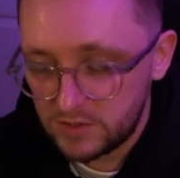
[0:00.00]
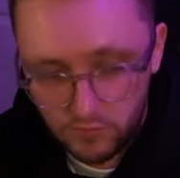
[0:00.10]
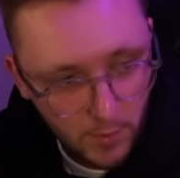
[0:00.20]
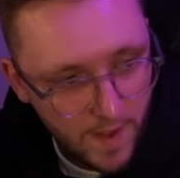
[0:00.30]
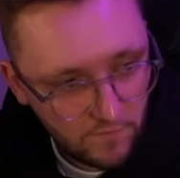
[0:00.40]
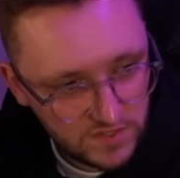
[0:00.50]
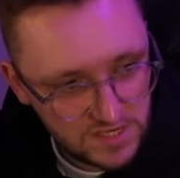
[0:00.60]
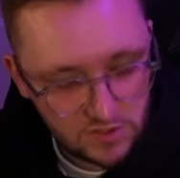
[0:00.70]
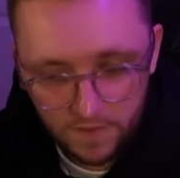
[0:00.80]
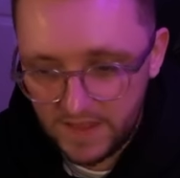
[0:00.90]
there's a real
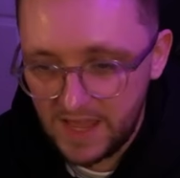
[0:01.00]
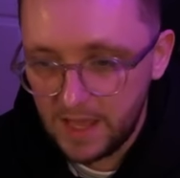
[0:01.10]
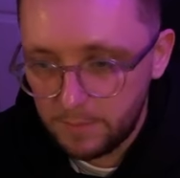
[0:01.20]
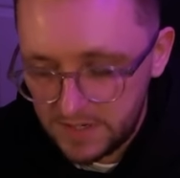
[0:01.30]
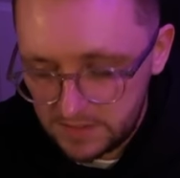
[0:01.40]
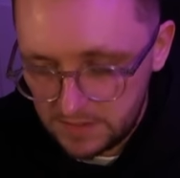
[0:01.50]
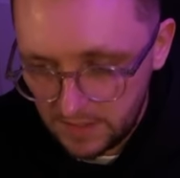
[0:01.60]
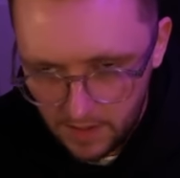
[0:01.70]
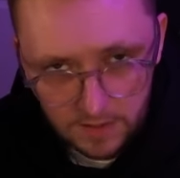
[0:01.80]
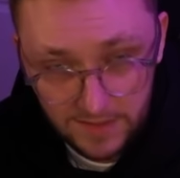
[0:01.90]
emphasis on the
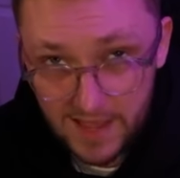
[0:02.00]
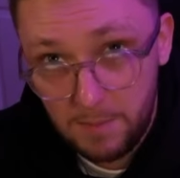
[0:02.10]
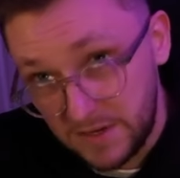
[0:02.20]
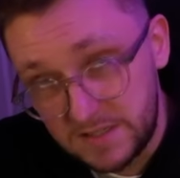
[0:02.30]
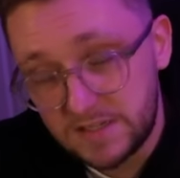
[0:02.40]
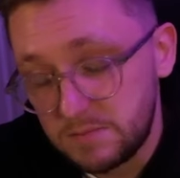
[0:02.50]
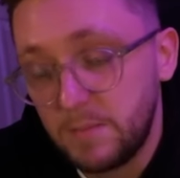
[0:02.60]
hypnotism